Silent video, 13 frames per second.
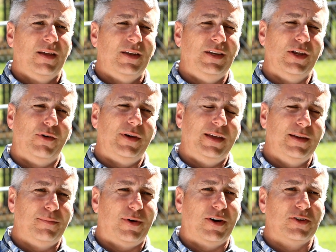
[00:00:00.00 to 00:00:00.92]
Knowing
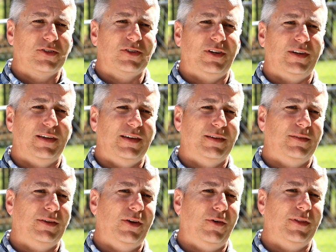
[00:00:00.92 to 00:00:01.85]
him personally
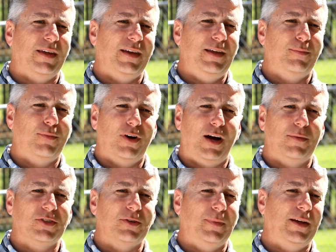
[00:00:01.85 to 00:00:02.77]
and knowing that he
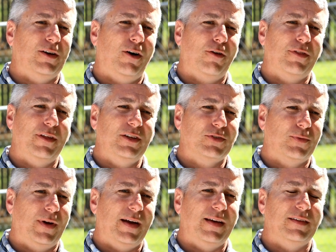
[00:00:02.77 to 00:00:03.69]
promised to make things
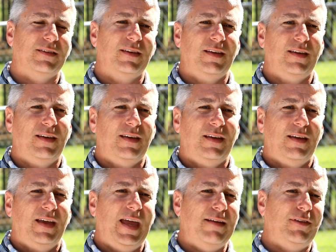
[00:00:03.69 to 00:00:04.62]
right,
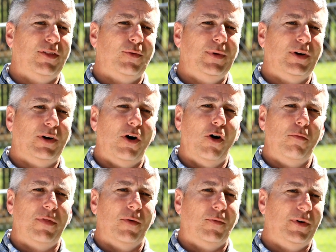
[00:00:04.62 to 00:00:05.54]
having the real
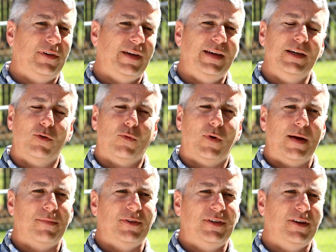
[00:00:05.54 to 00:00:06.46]
hope that one day he'll
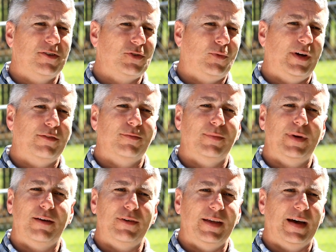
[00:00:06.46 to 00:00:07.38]
wipe the tears away from
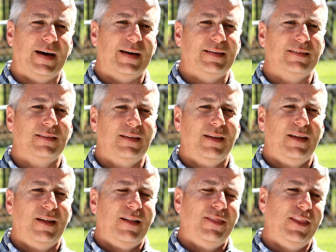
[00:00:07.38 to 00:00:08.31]
every eye.
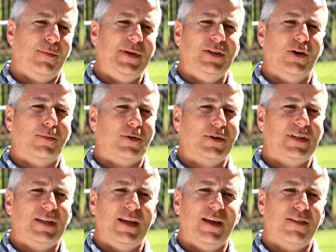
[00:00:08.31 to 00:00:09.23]
There'll be no more
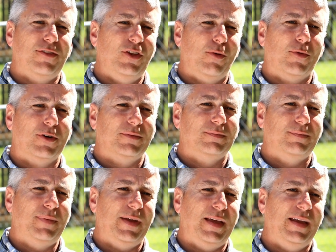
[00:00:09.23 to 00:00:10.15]
death, no more
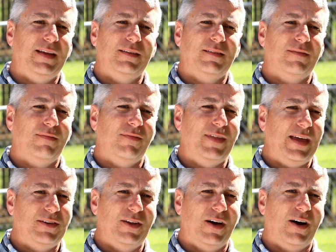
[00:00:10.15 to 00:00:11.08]
pain.
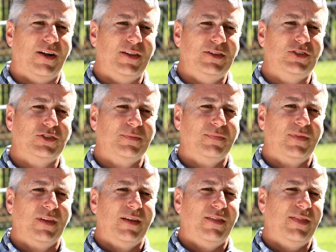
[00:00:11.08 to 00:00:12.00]
That knowledge,
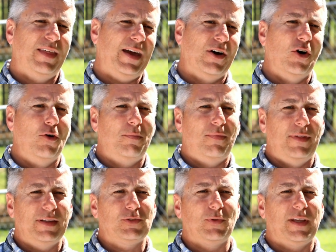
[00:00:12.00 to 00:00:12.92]
that hope,
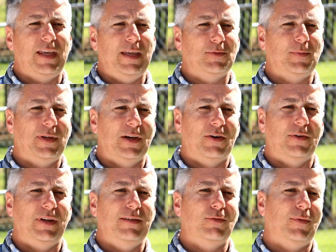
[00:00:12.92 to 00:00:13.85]
that's what keeps me
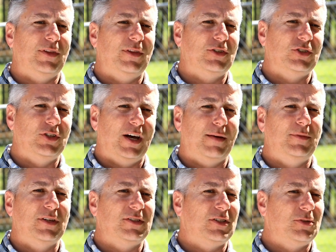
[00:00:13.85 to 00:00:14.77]
going, even when this job
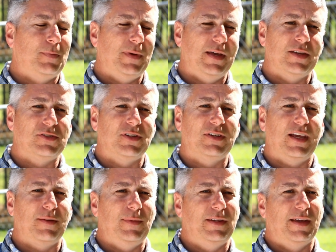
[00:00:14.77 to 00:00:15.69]
does its best to
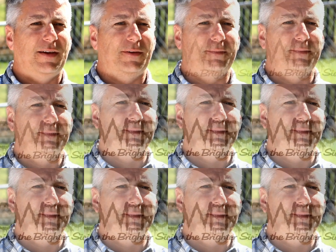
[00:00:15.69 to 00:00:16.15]
take me down.